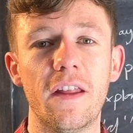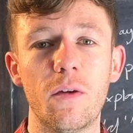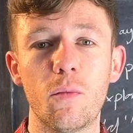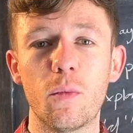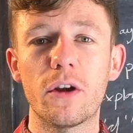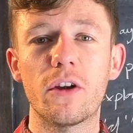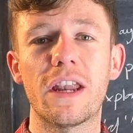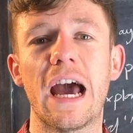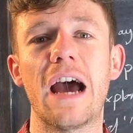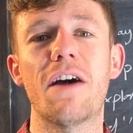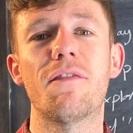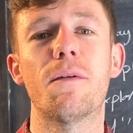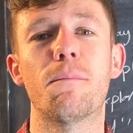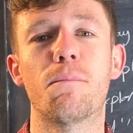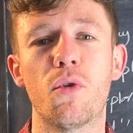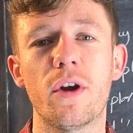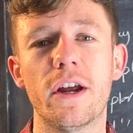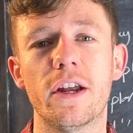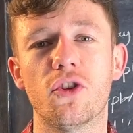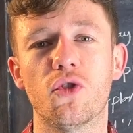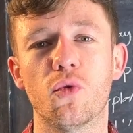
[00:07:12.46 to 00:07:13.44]
then we could have a
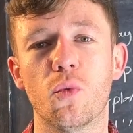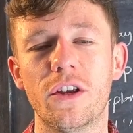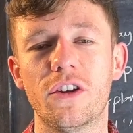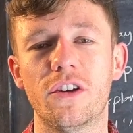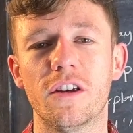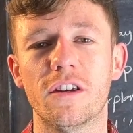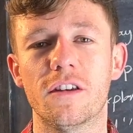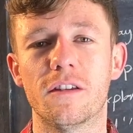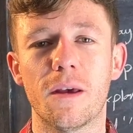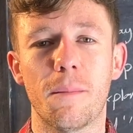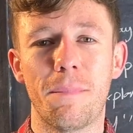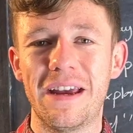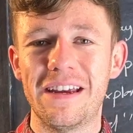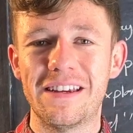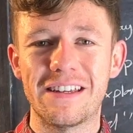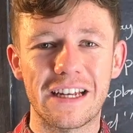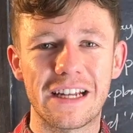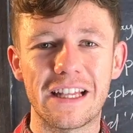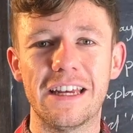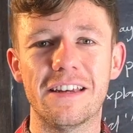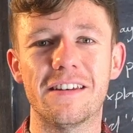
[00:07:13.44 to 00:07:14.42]
bridge, which is
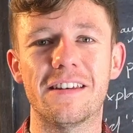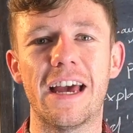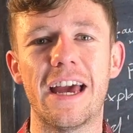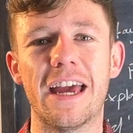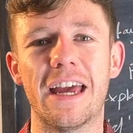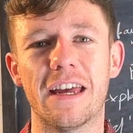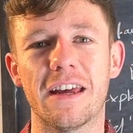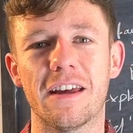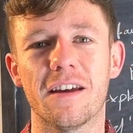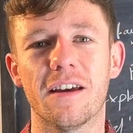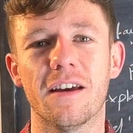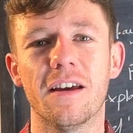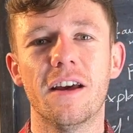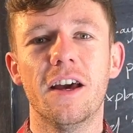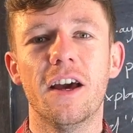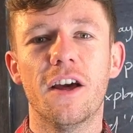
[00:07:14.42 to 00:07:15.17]
basically saying